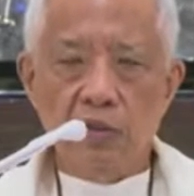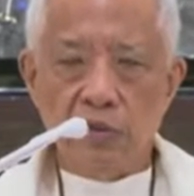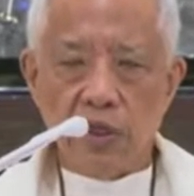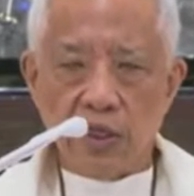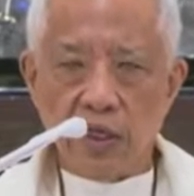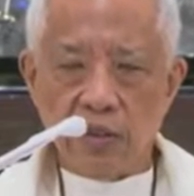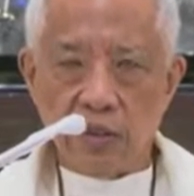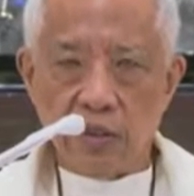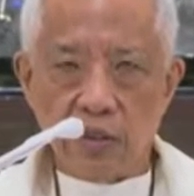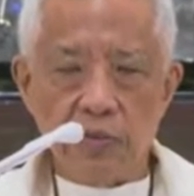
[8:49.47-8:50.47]
Second,
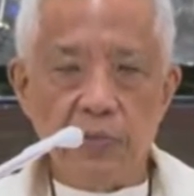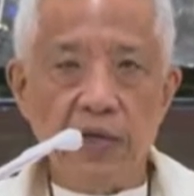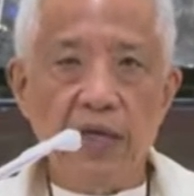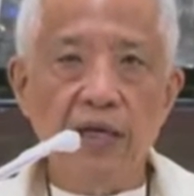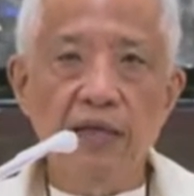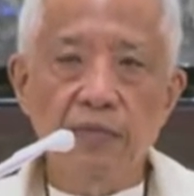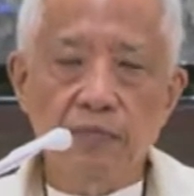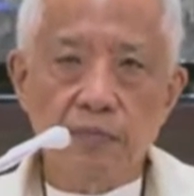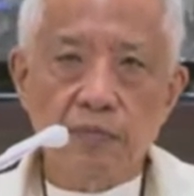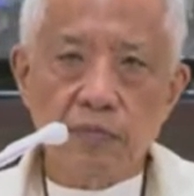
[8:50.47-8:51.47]
let us pray
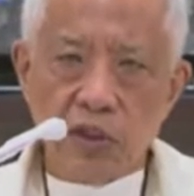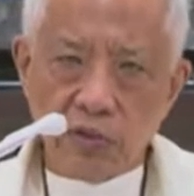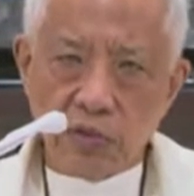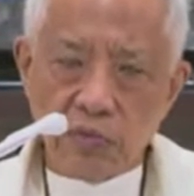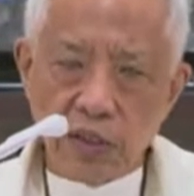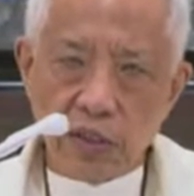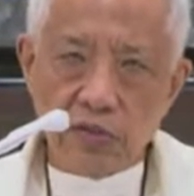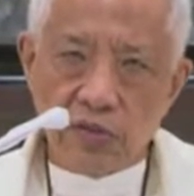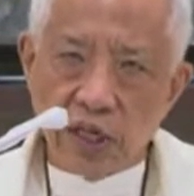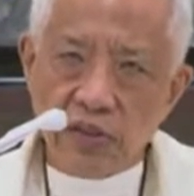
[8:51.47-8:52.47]
that there will be a
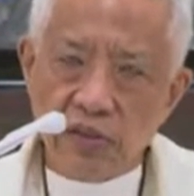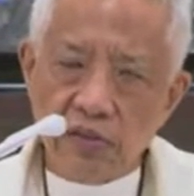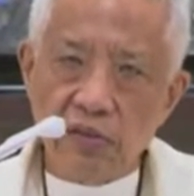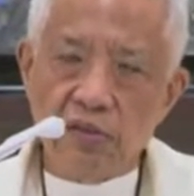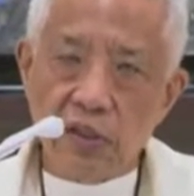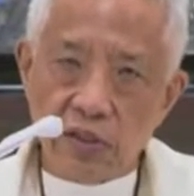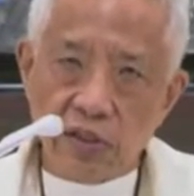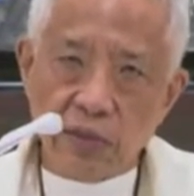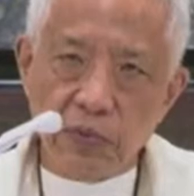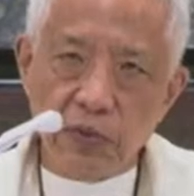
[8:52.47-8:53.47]
just
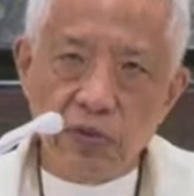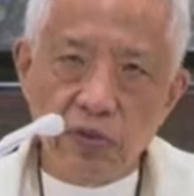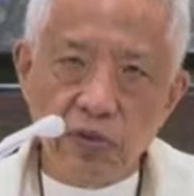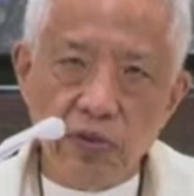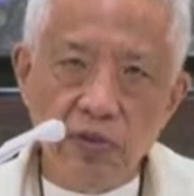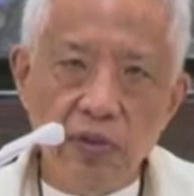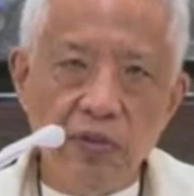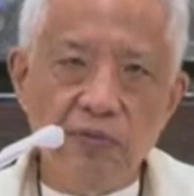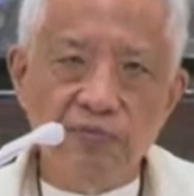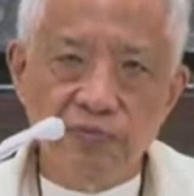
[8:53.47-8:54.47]
distribution
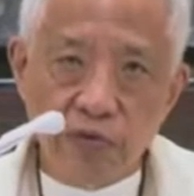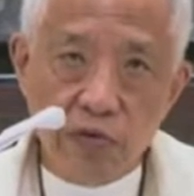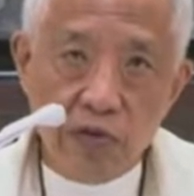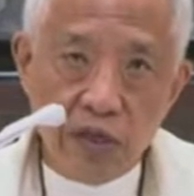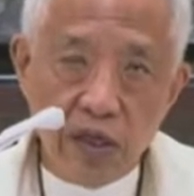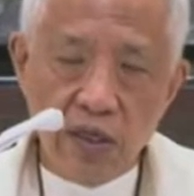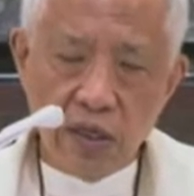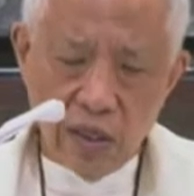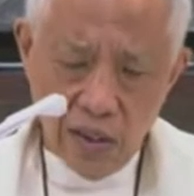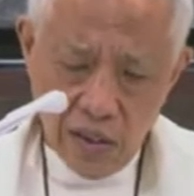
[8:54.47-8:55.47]
of food
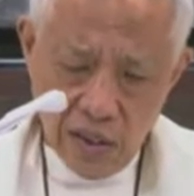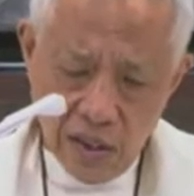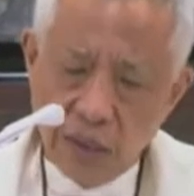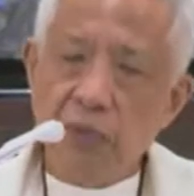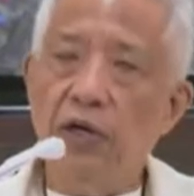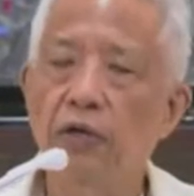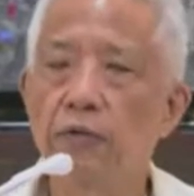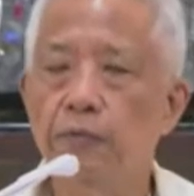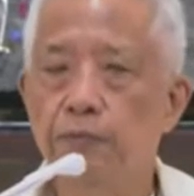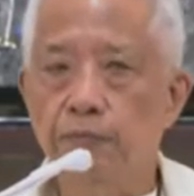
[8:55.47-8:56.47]
in the world.
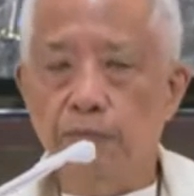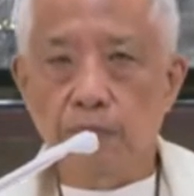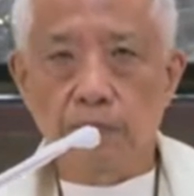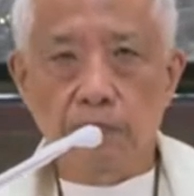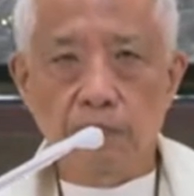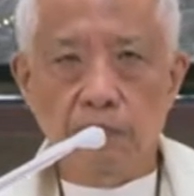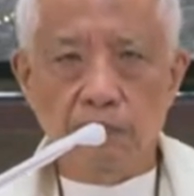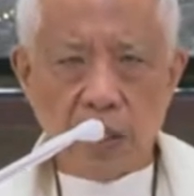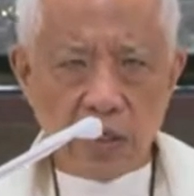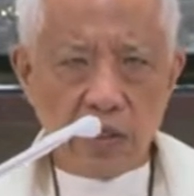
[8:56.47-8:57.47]

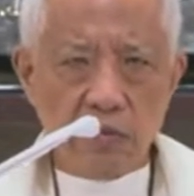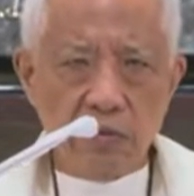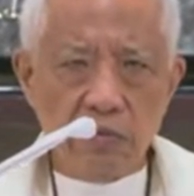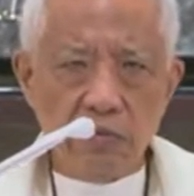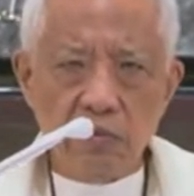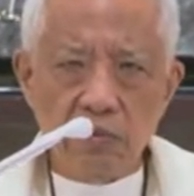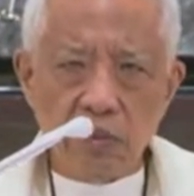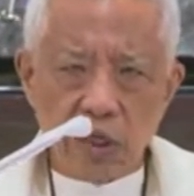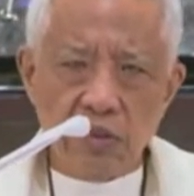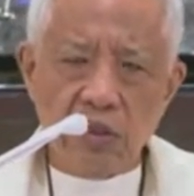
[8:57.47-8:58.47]
Para yung
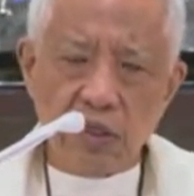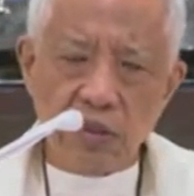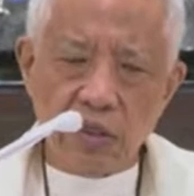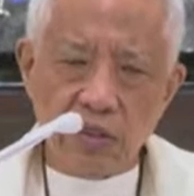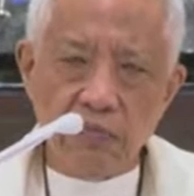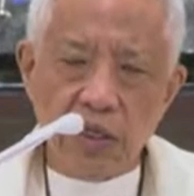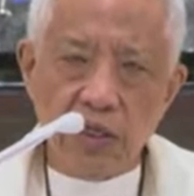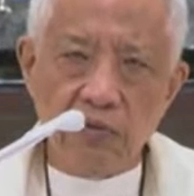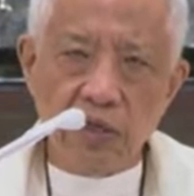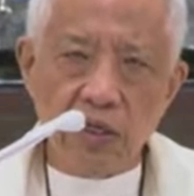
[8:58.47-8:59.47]
800
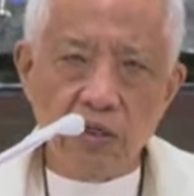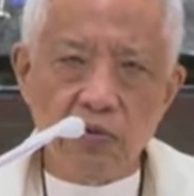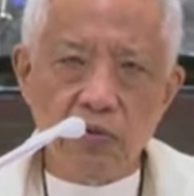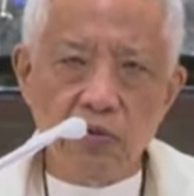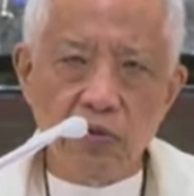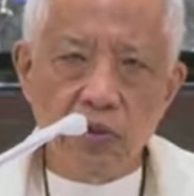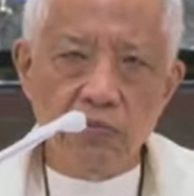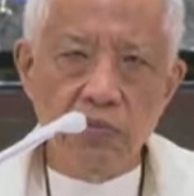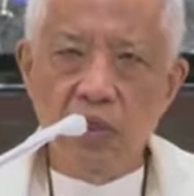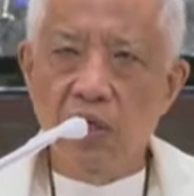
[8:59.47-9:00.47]
million na nagugutom,
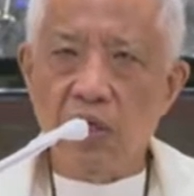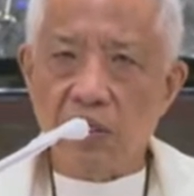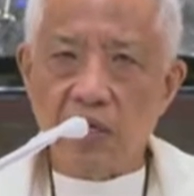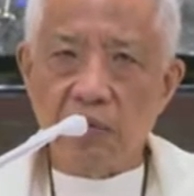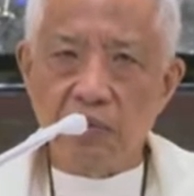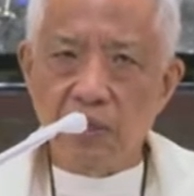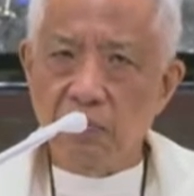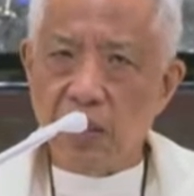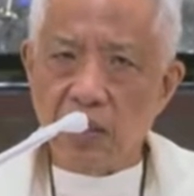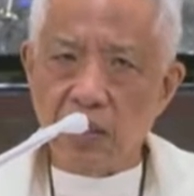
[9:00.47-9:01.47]
kasama doon,
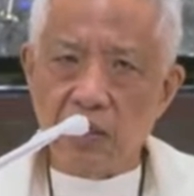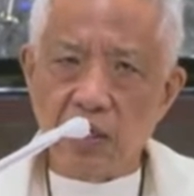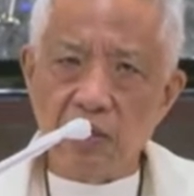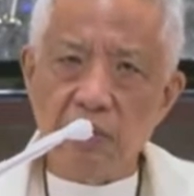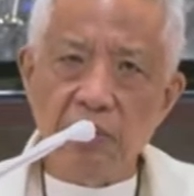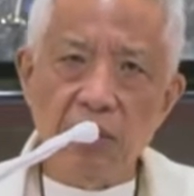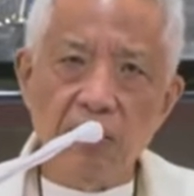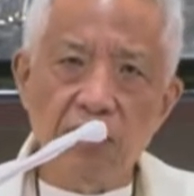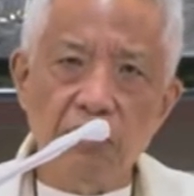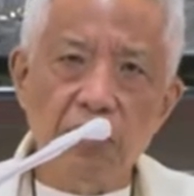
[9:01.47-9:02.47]
baka 30
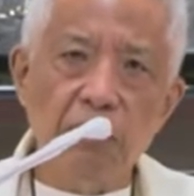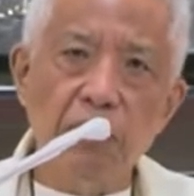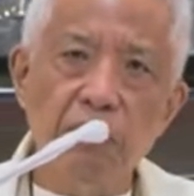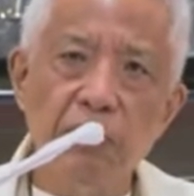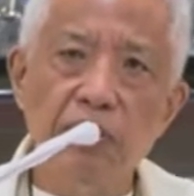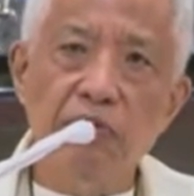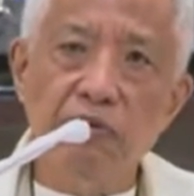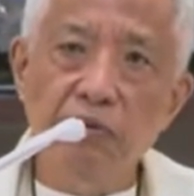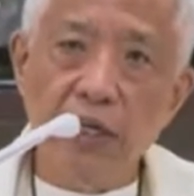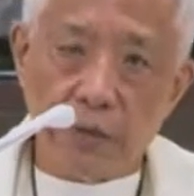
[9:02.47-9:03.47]
million ng mga Pilipino
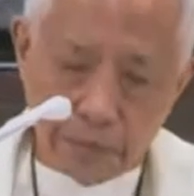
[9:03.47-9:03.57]
doon.